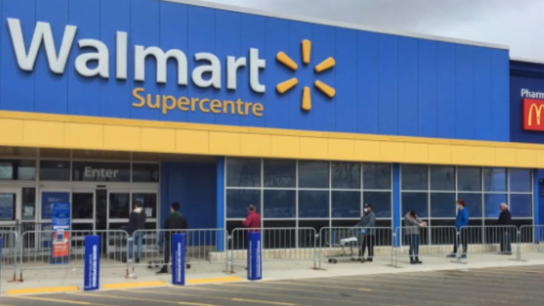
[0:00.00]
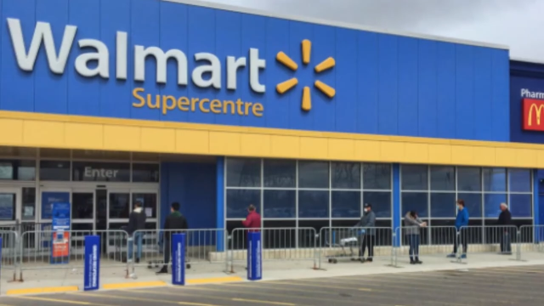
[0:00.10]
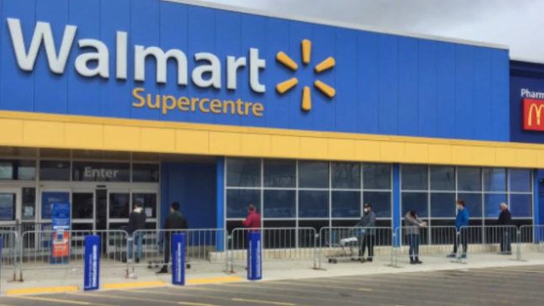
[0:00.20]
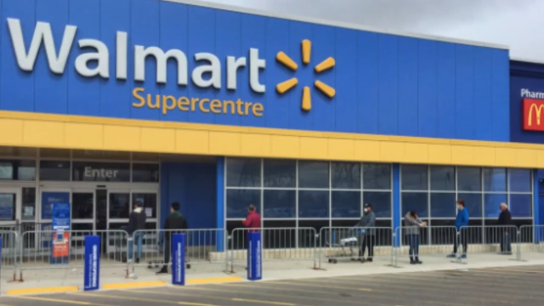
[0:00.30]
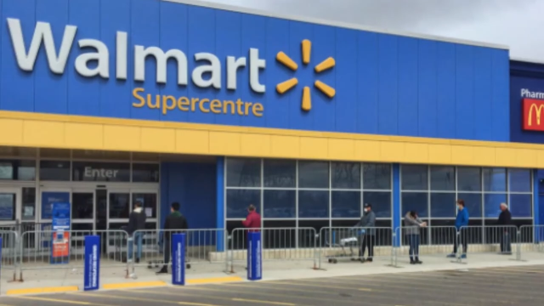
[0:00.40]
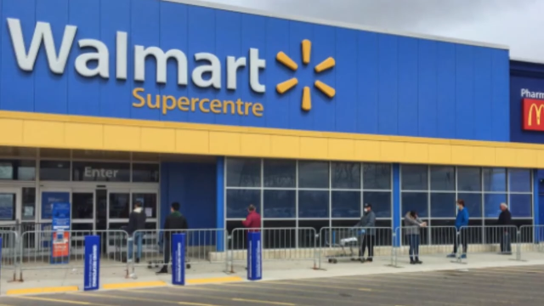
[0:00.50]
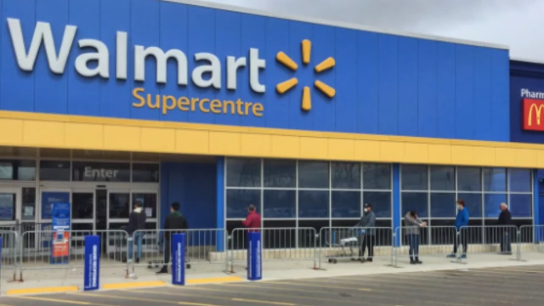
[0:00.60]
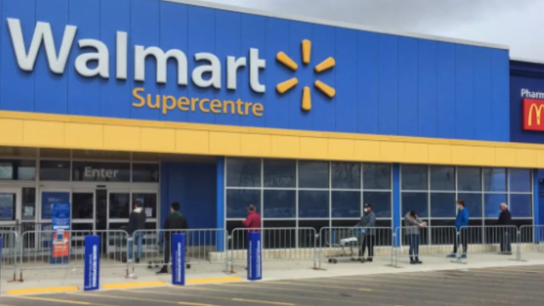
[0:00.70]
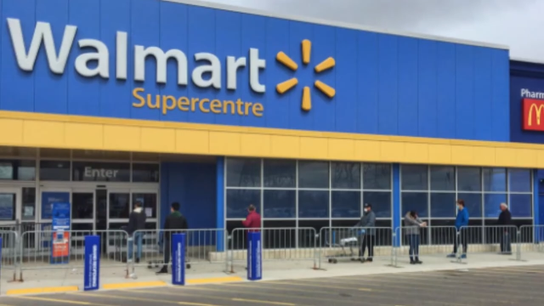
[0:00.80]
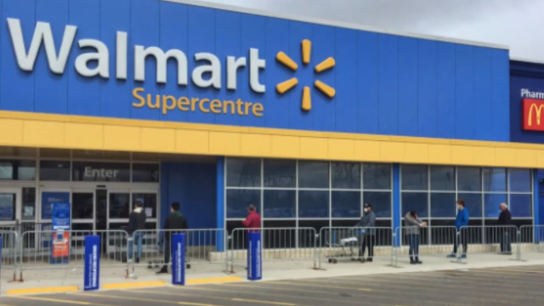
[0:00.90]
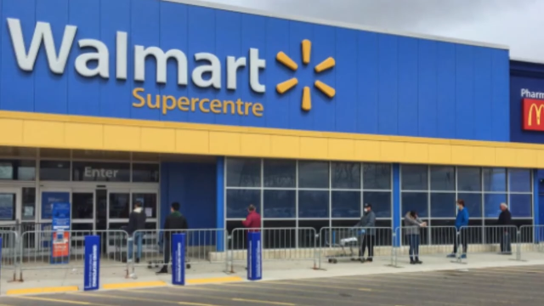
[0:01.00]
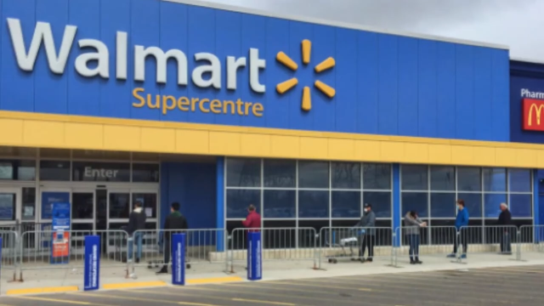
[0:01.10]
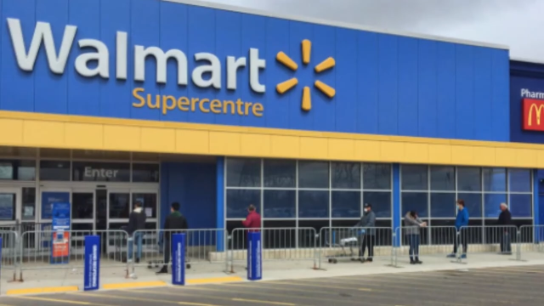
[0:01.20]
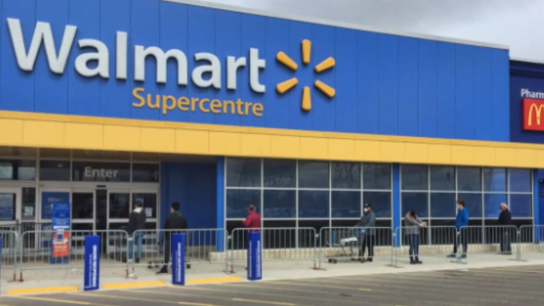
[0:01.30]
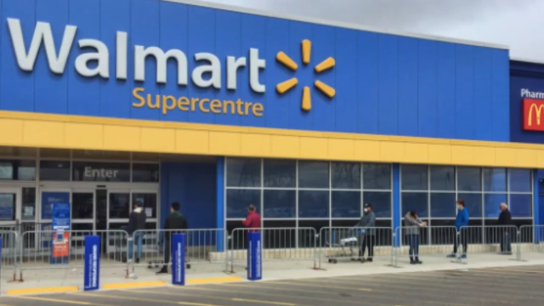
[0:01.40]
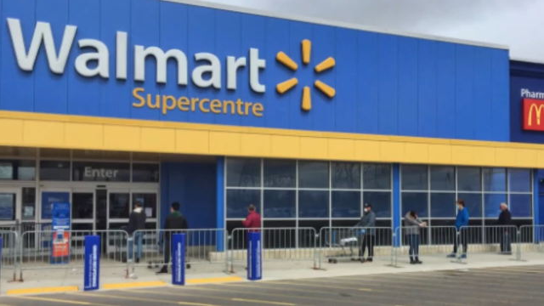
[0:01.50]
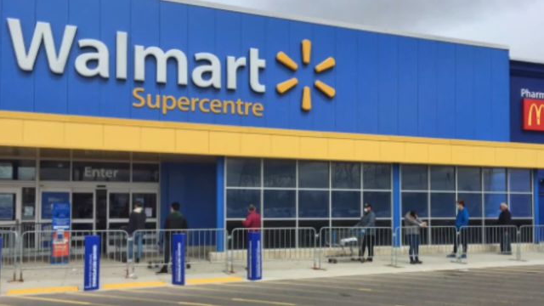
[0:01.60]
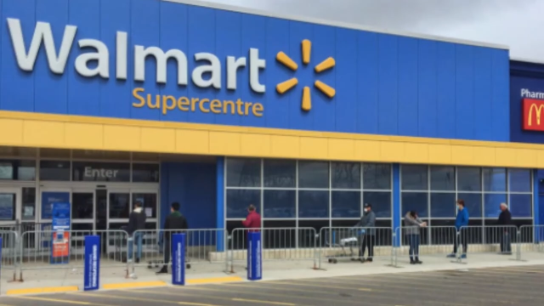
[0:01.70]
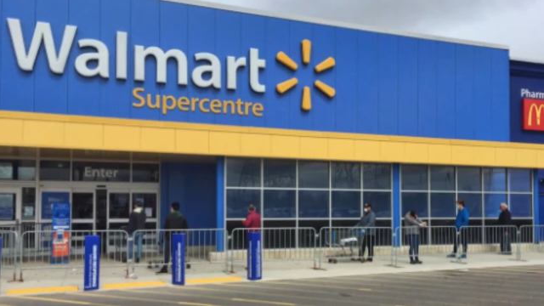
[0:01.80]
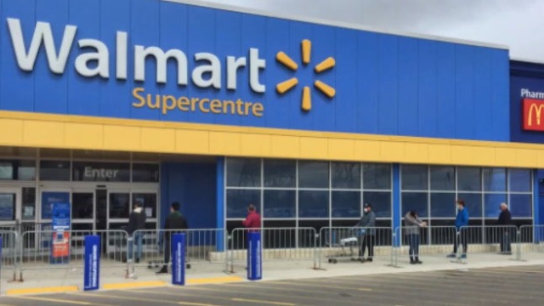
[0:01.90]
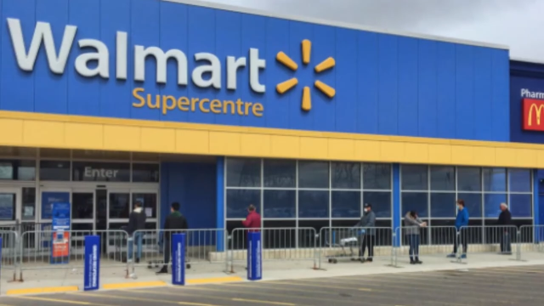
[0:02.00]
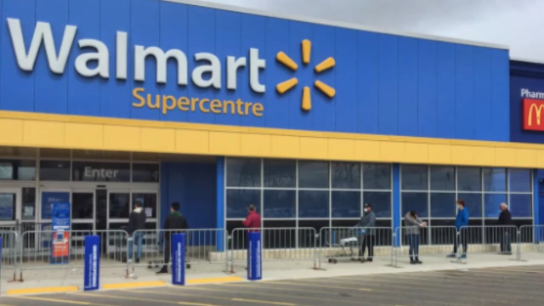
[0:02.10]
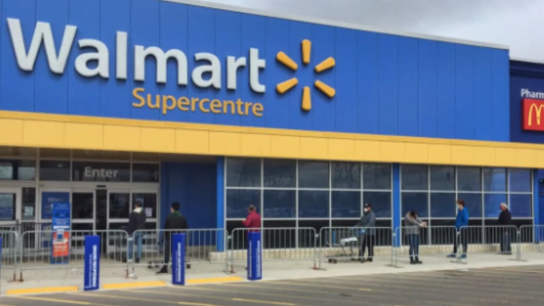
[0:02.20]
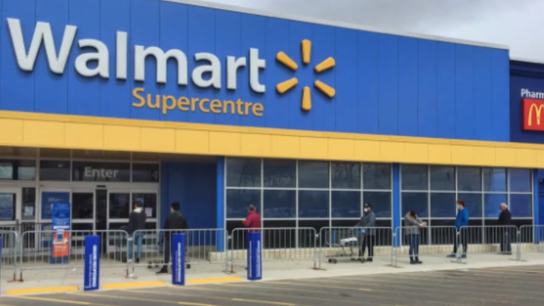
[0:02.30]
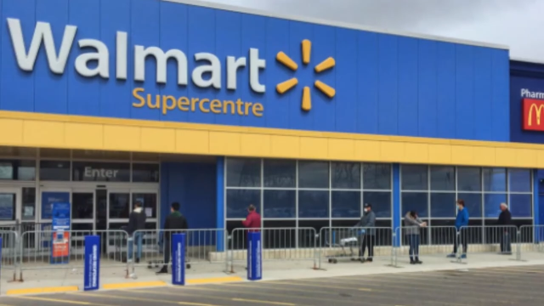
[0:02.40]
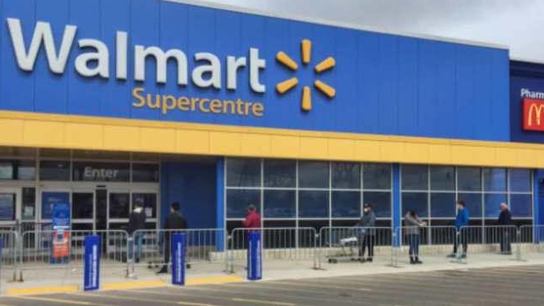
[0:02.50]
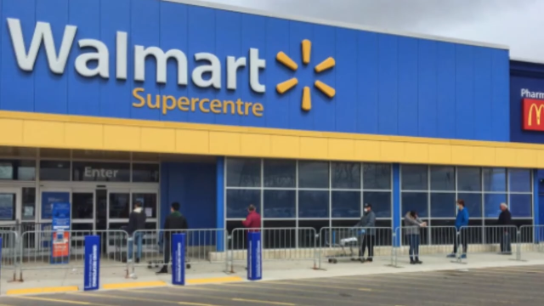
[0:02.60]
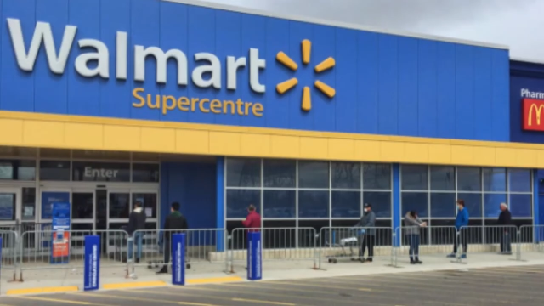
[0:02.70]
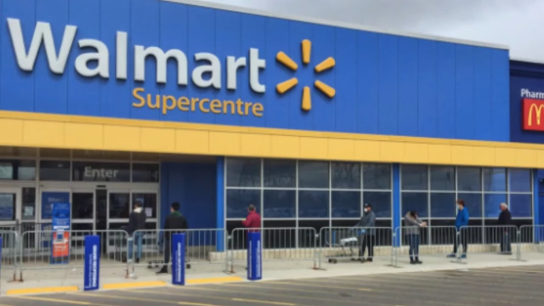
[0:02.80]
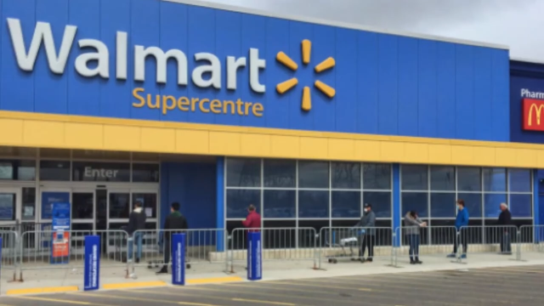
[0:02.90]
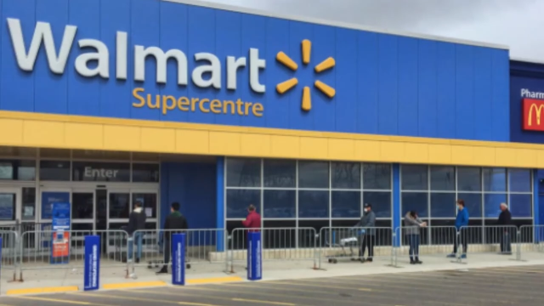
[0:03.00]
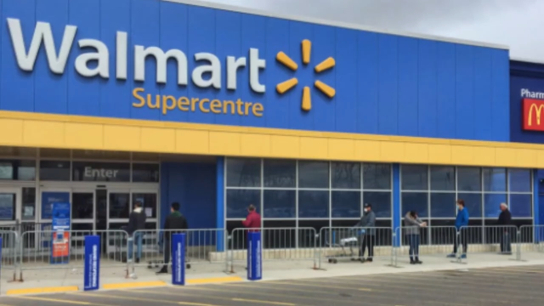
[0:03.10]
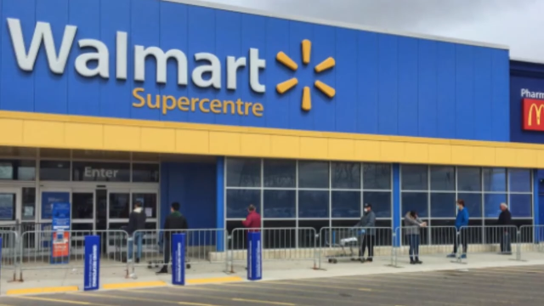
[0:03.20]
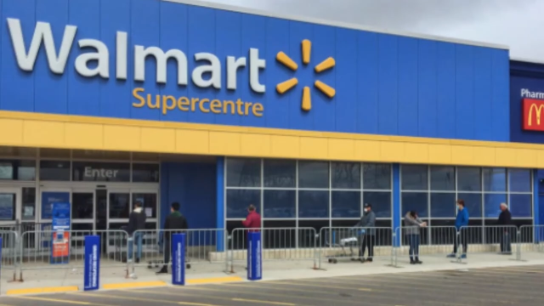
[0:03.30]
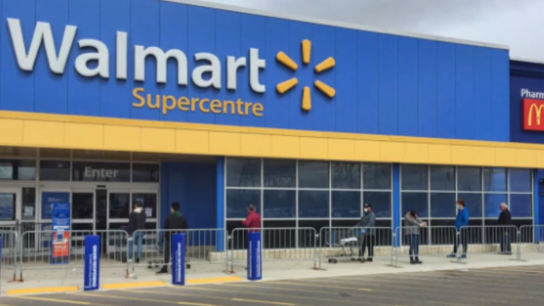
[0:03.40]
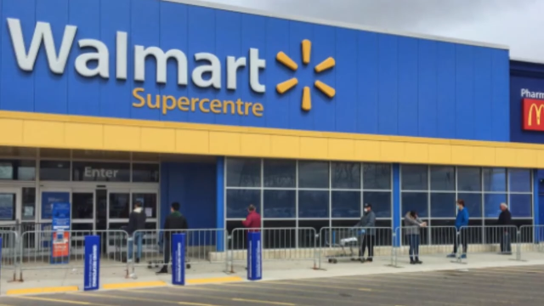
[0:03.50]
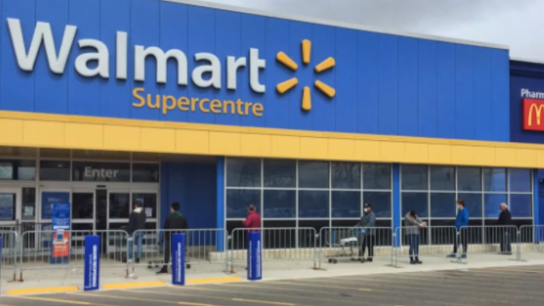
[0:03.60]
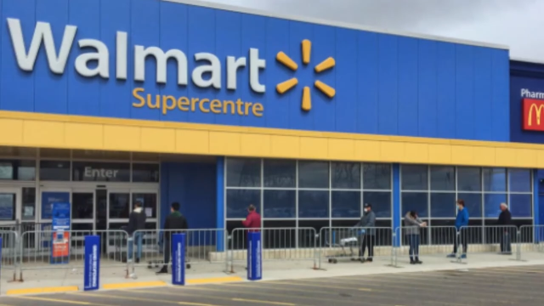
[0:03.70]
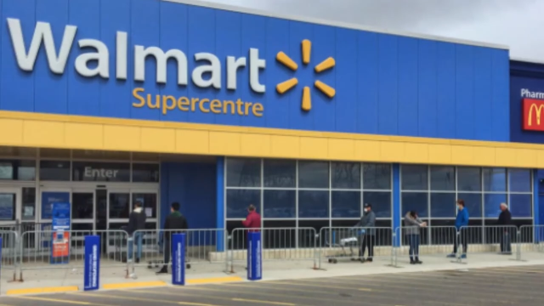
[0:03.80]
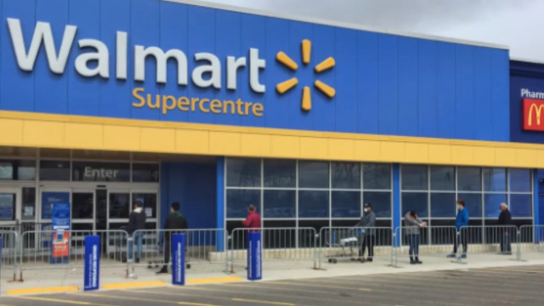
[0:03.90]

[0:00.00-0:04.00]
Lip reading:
(no speaker visible)